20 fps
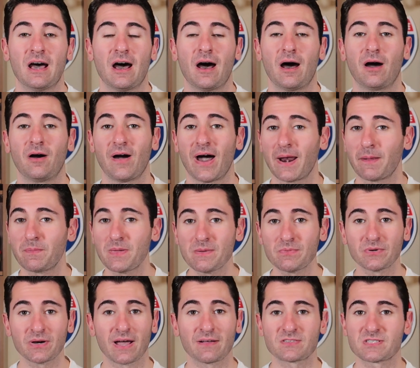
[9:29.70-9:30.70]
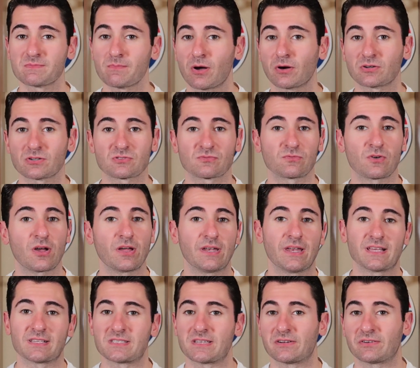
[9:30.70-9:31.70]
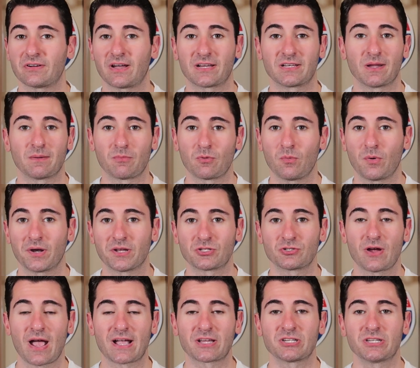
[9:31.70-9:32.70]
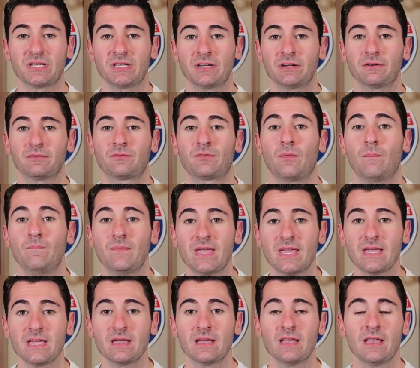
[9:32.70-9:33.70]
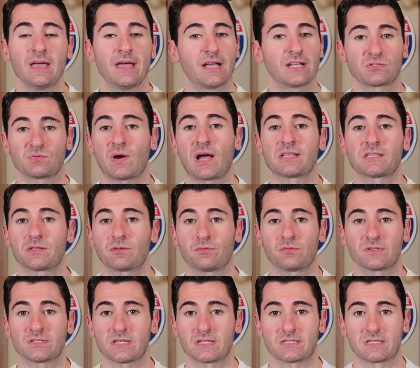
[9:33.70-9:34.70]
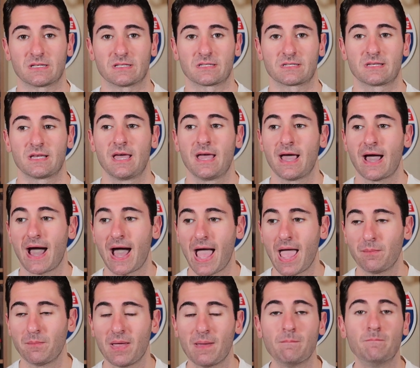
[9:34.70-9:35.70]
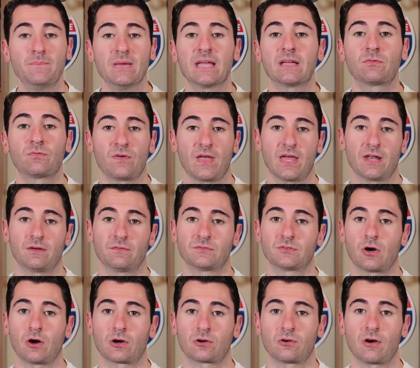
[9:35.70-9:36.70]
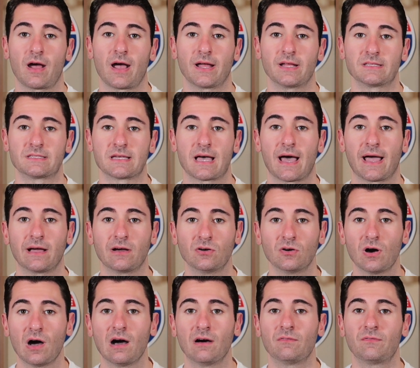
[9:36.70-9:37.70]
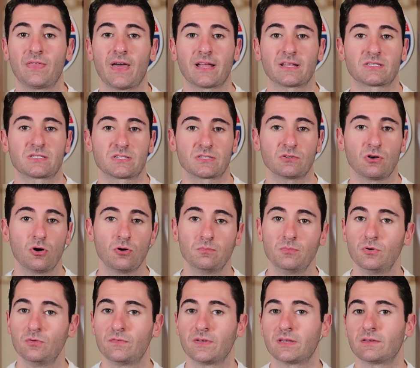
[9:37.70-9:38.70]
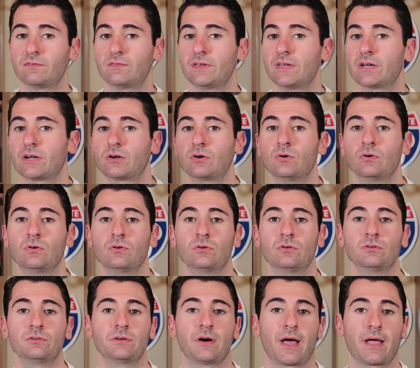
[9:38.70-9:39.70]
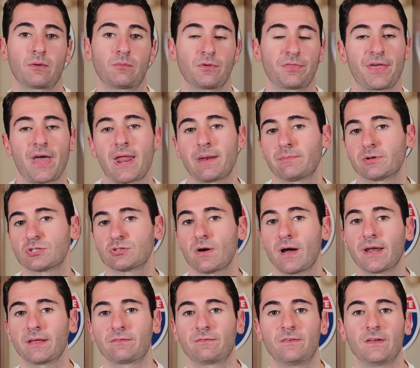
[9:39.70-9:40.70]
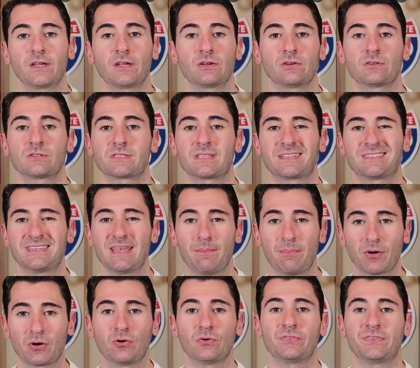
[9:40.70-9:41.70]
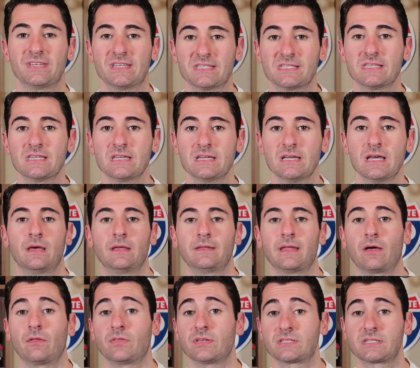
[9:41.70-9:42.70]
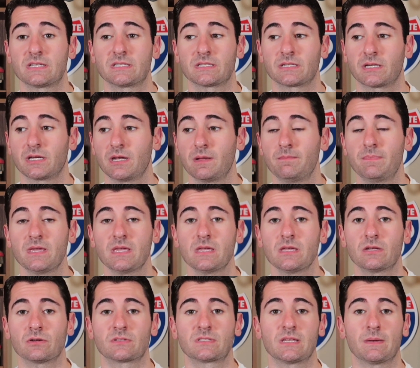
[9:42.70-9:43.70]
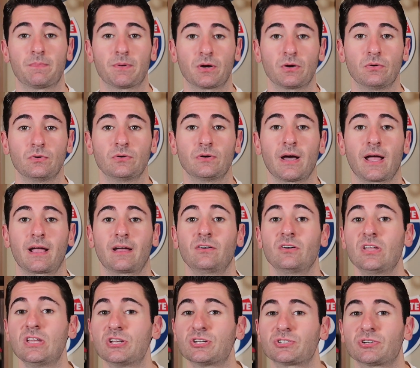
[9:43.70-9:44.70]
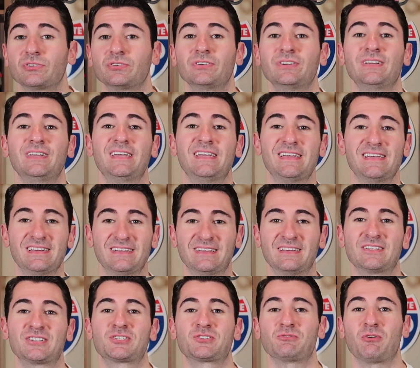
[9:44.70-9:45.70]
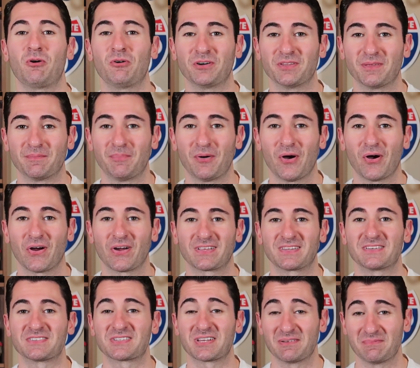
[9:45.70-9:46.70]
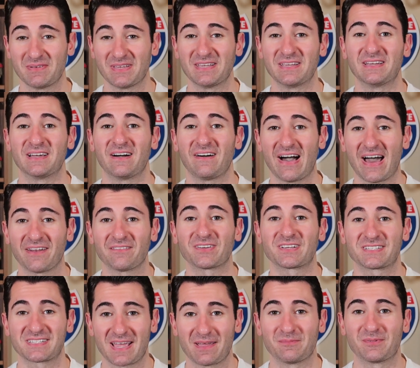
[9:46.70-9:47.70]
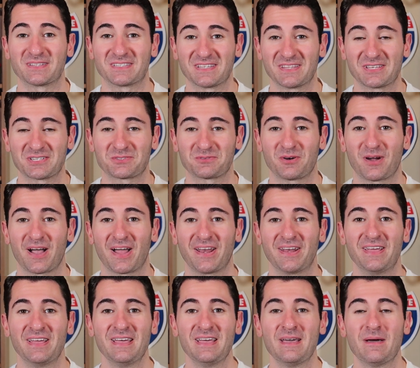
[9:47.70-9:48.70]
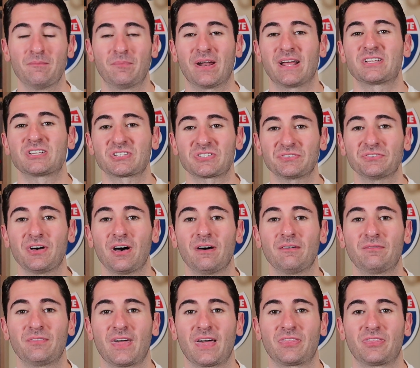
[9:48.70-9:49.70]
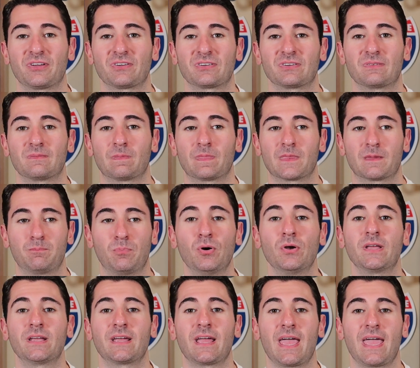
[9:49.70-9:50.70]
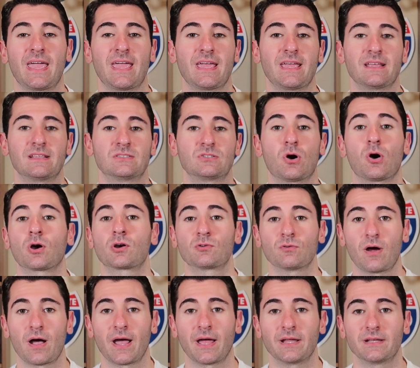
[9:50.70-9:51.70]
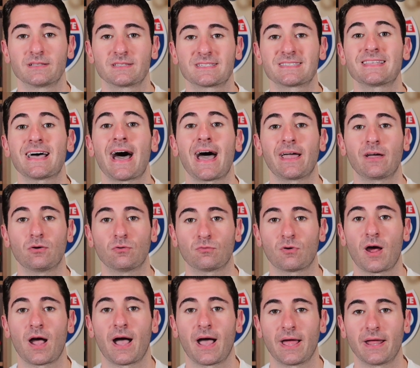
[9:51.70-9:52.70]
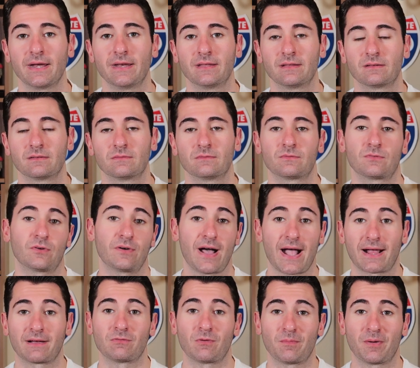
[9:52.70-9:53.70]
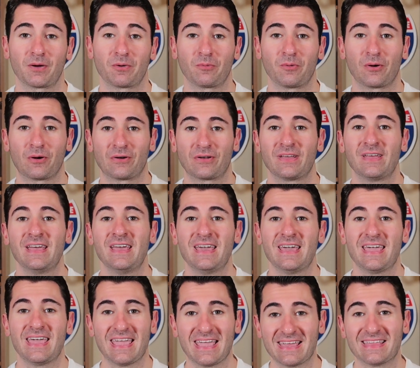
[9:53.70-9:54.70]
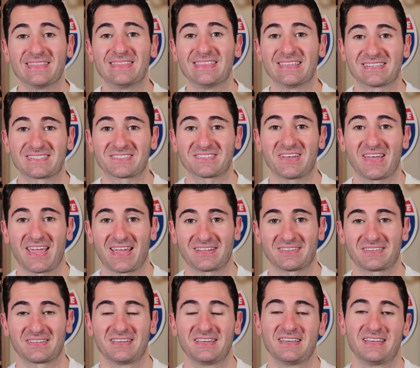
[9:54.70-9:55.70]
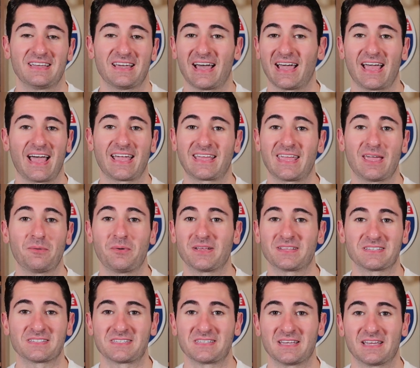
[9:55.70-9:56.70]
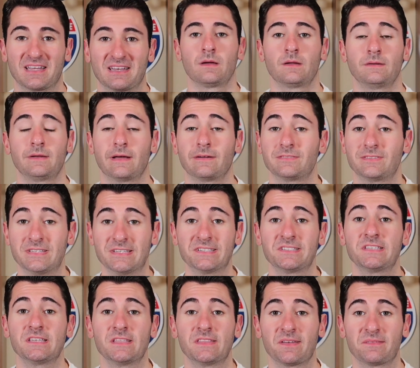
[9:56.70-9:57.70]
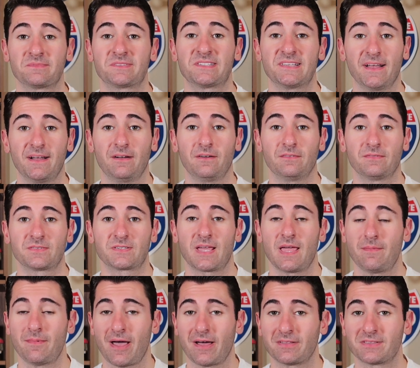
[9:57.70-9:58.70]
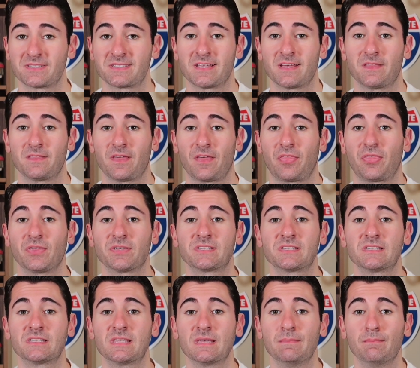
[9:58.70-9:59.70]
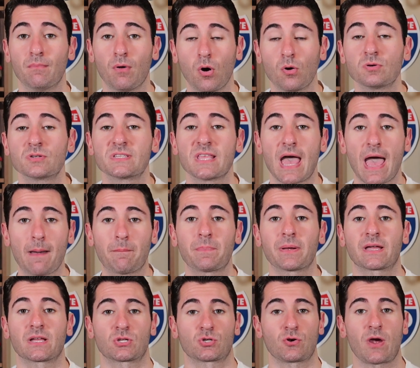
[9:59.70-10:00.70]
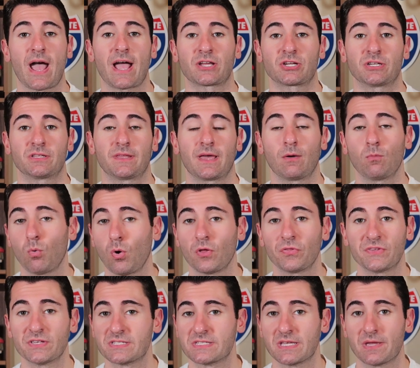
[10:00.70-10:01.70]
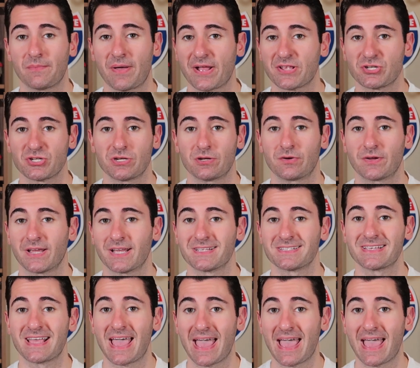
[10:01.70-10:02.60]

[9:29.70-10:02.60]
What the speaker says: A lot of people have Smuggler's Run as their like #1 attraction here. For me, it's Rise of the Resistance. I am a big fan of dark rides. I love that slow moving vehicle, like with animatronic figures, the typical Disney. Now this isn't gonna be your typical like leisurely stroll in the park. There's gonna be a lot of excitement to this ride. But I just love that they're putting a dark ride, style ride, for lack of a better word, in this land. I can't wait to see it. Now, Disney themselves came out and said that this is the most epic attraction that Walt Disney Imagineering has